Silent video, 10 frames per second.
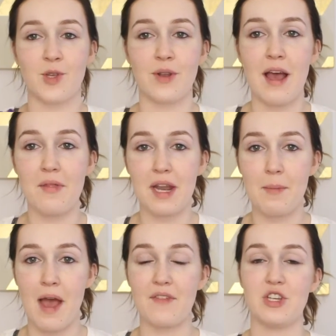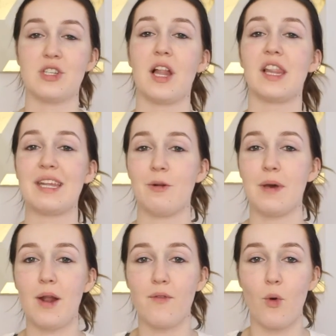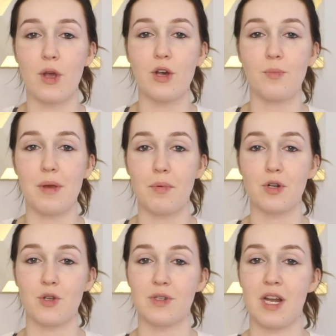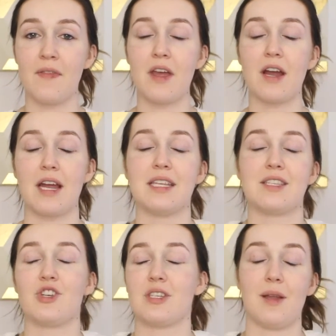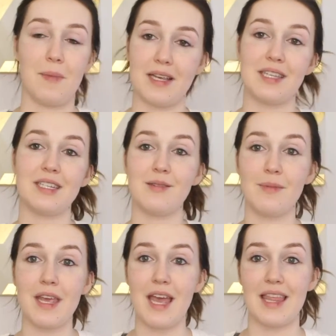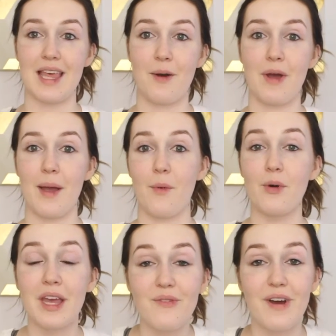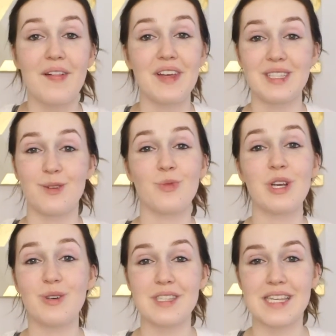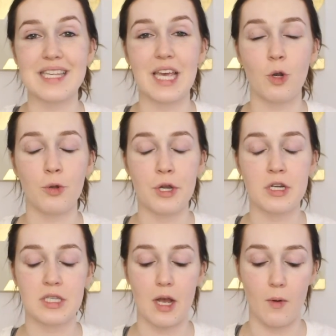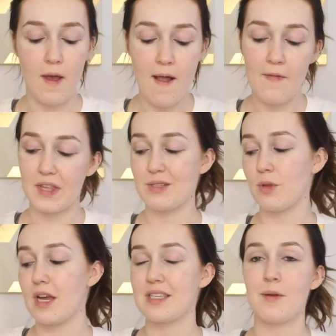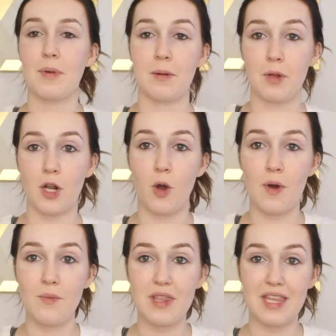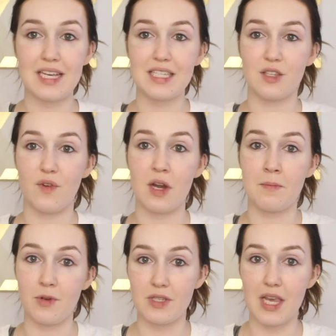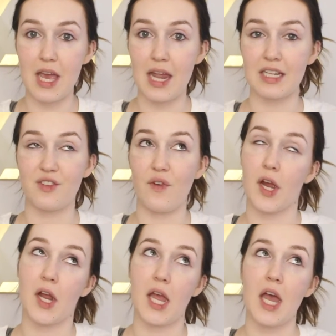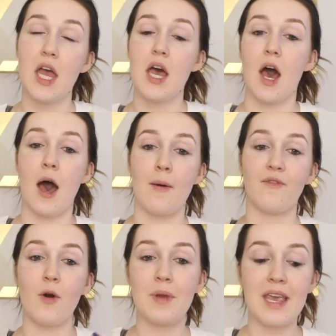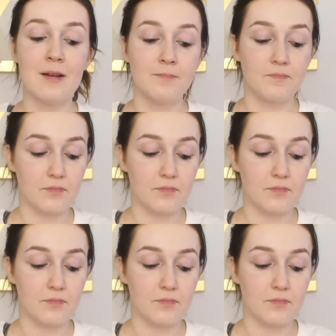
So now that I'm having just a little bit of oil be produced on there, it's just amazing to me, and that way I won't get fine lines and wrinkles as I get older. So that's really awesome. But I'm going to go in with this. It's very moussey and it's very foamy.